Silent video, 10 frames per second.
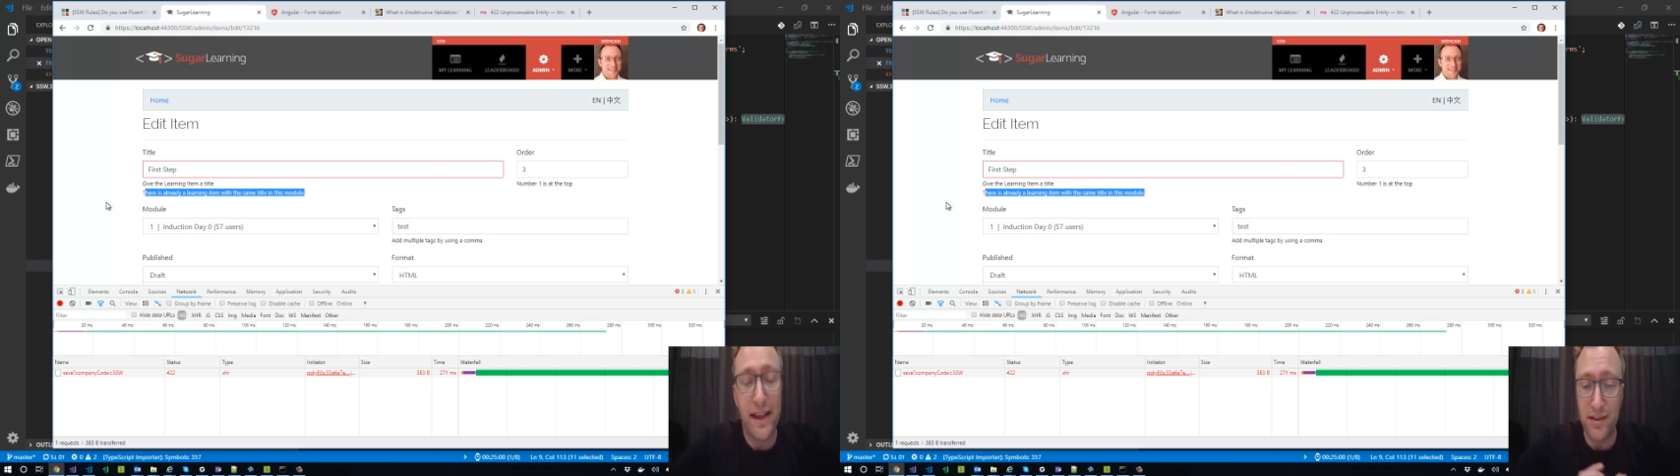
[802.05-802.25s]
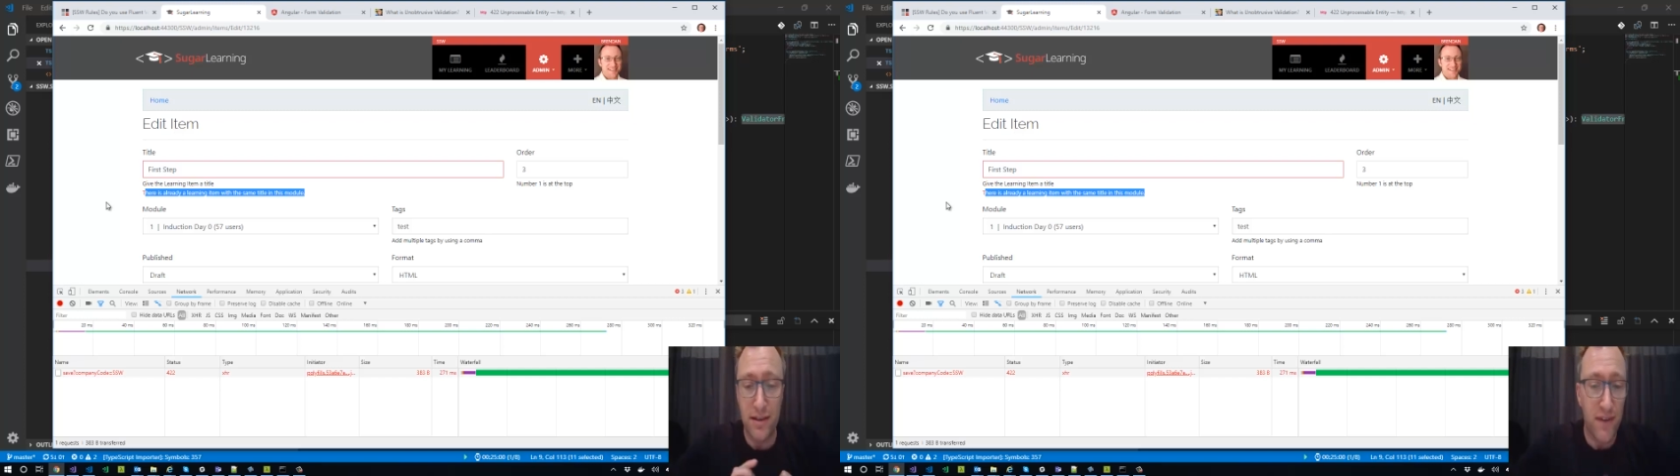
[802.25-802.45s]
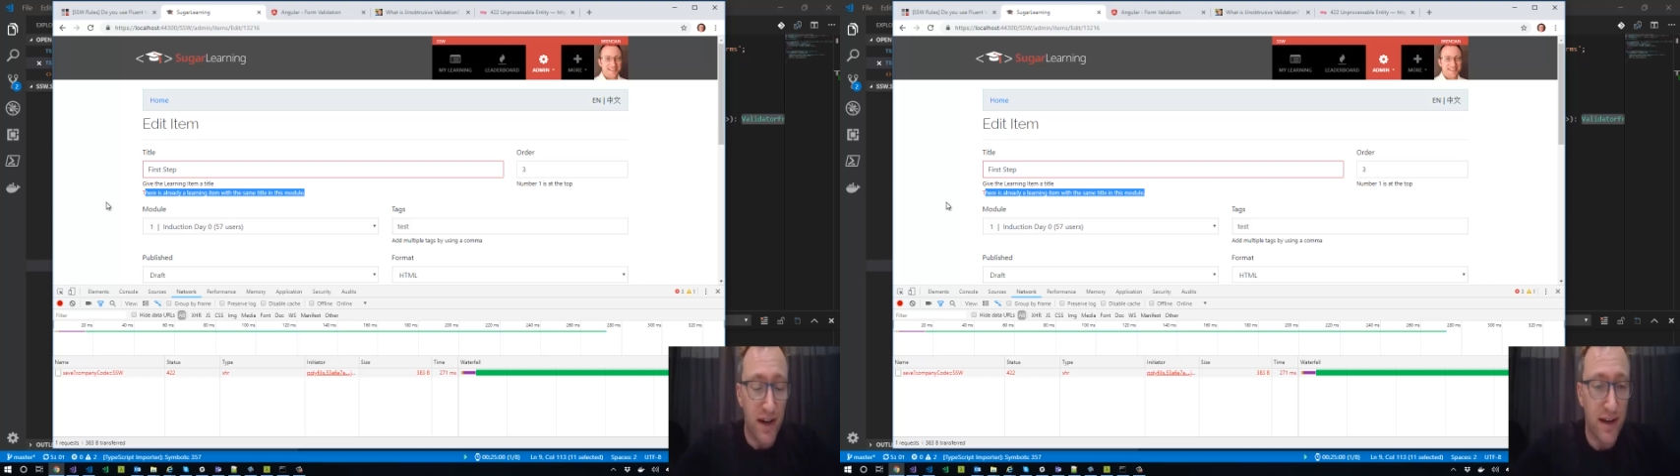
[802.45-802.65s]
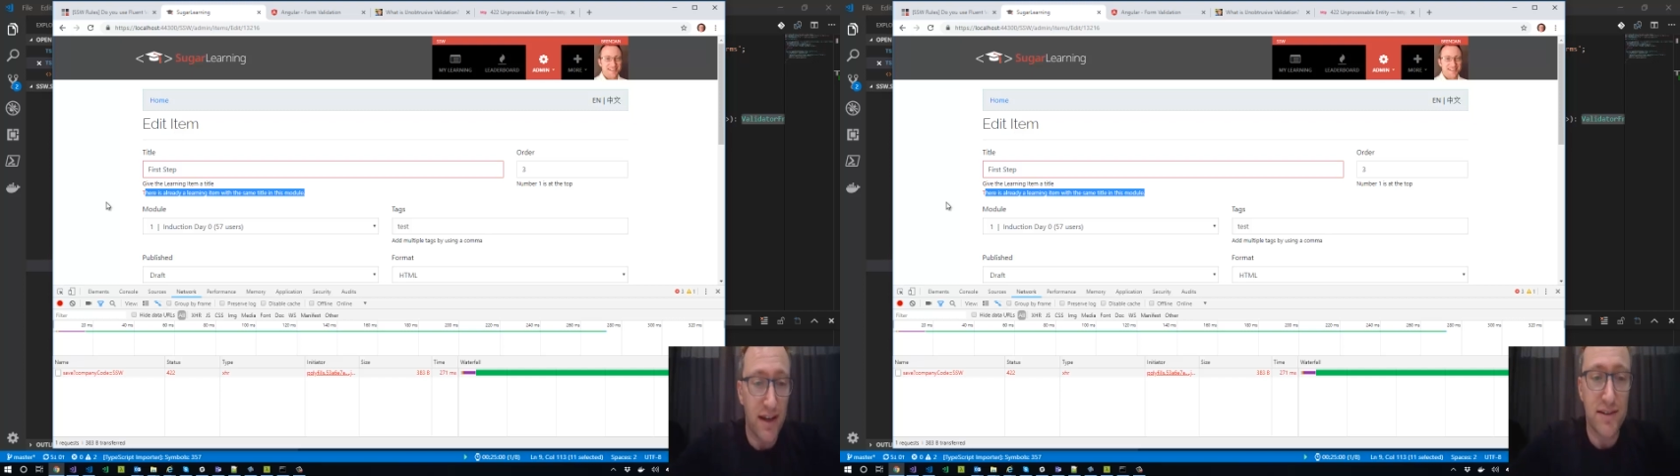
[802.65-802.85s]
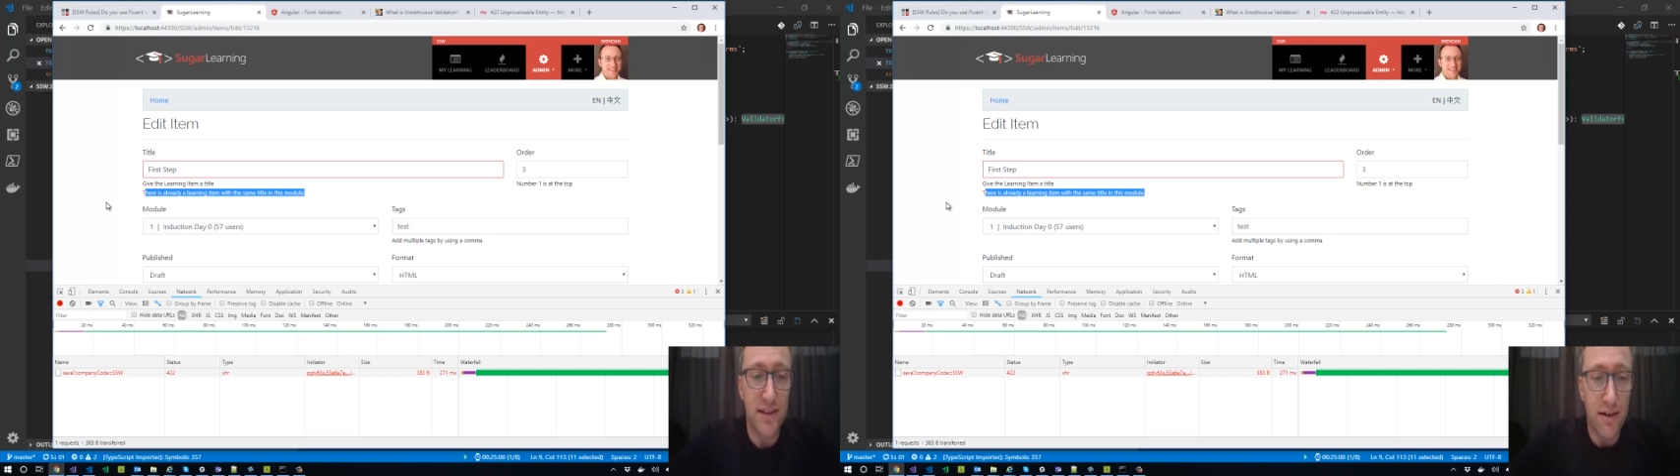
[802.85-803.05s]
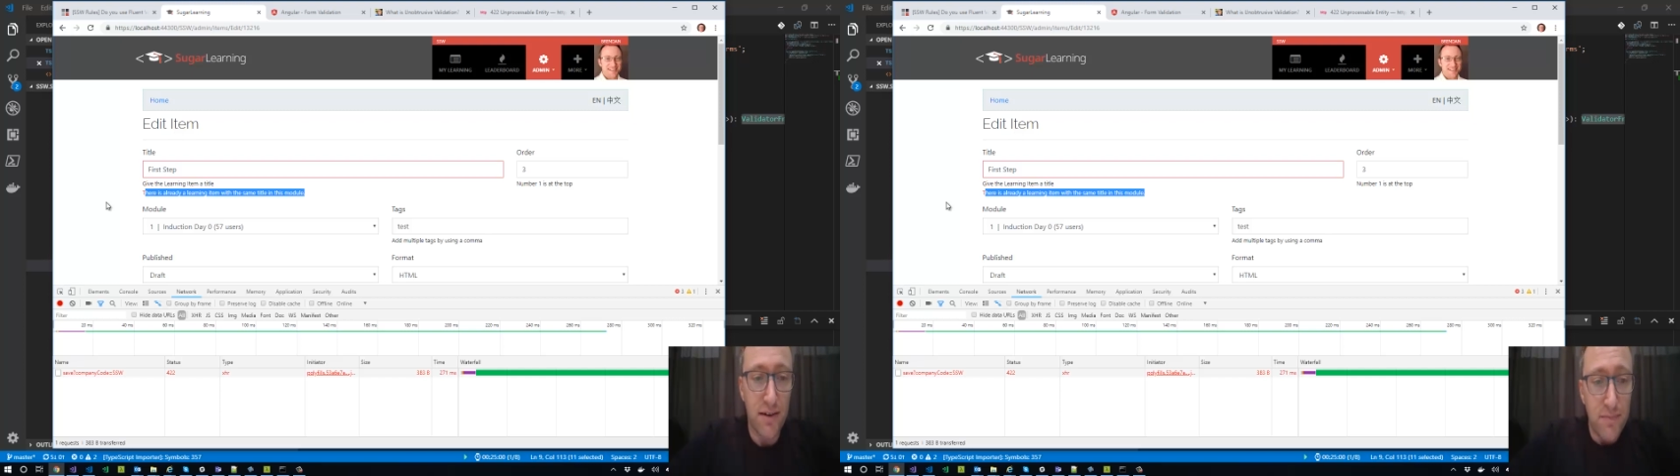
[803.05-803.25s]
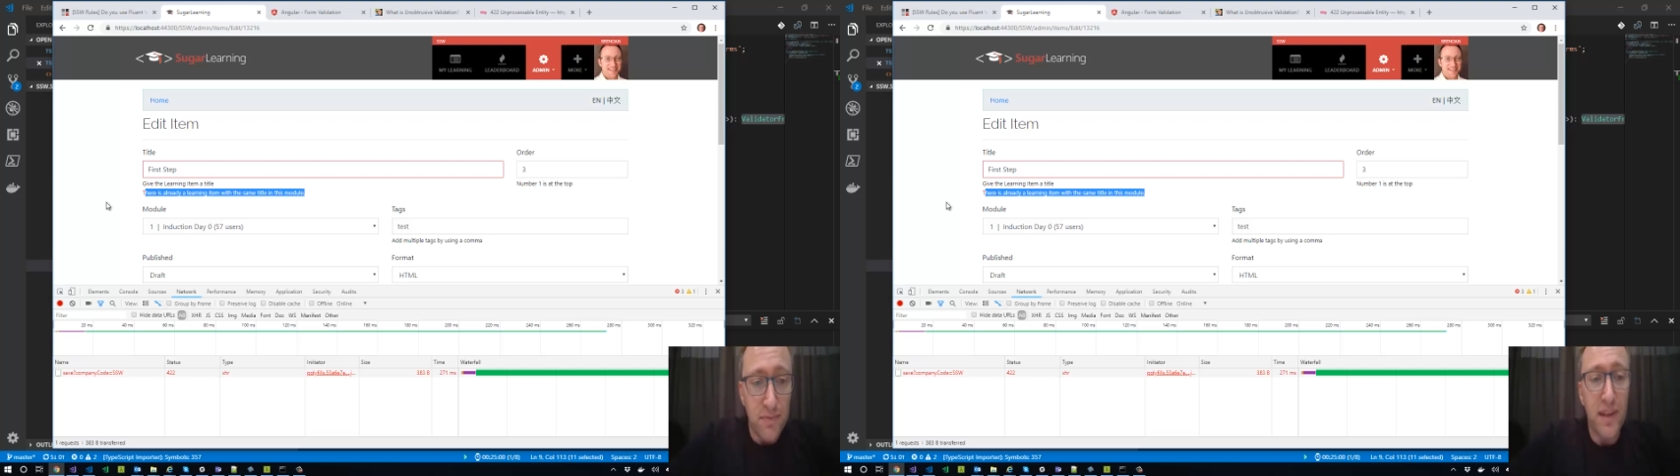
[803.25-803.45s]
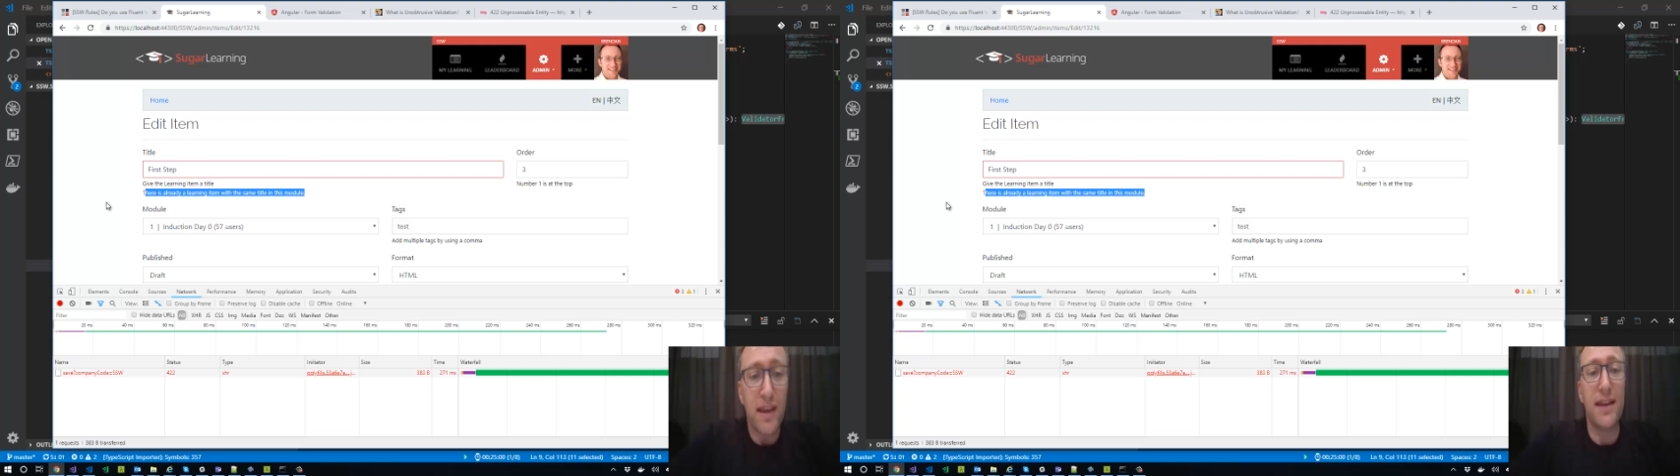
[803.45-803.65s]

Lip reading: isn't a validation error.